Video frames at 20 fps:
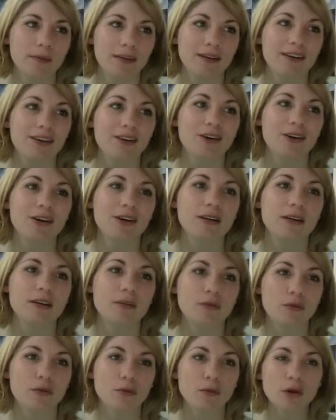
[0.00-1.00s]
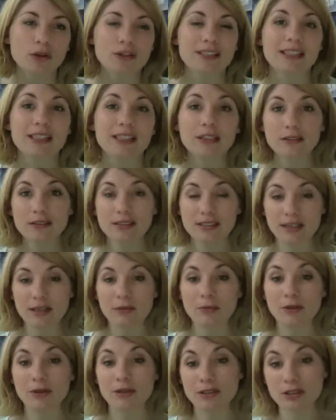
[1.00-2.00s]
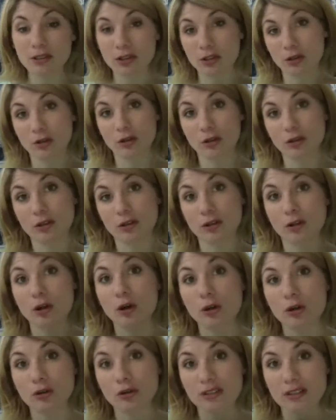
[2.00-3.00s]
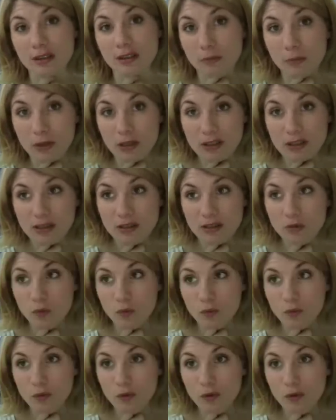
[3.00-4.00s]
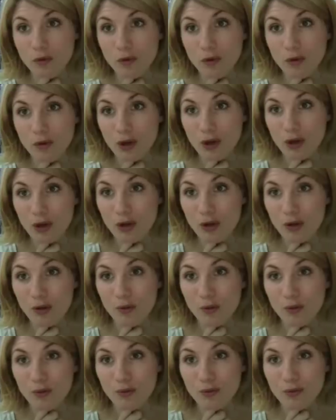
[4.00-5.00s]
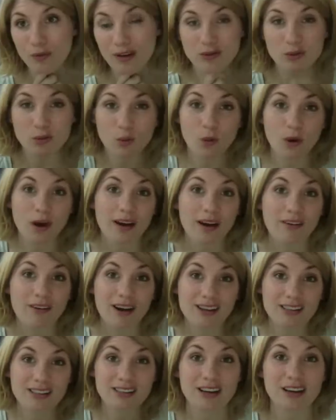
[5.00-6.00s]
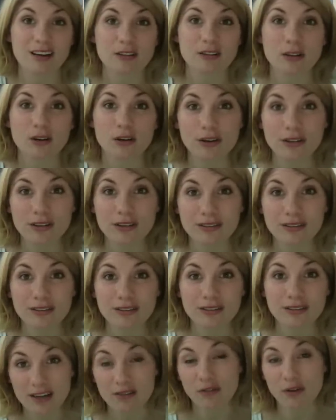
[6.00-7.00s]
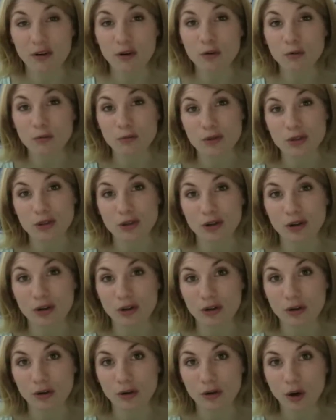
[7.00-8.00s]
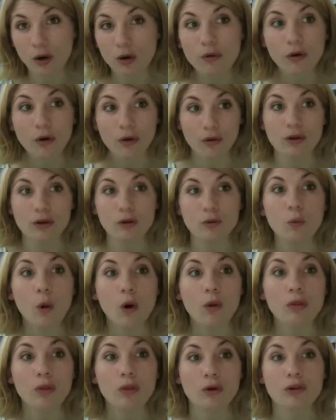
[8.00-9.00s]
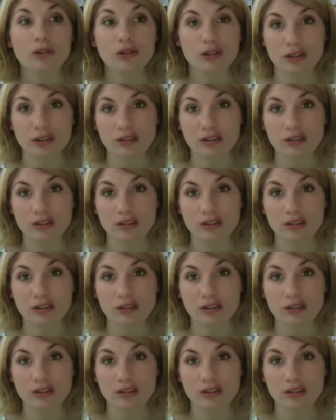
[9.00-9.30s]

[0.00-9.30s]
And from those little cinemas and the local cinemas that's where I started going to see films. So you want those to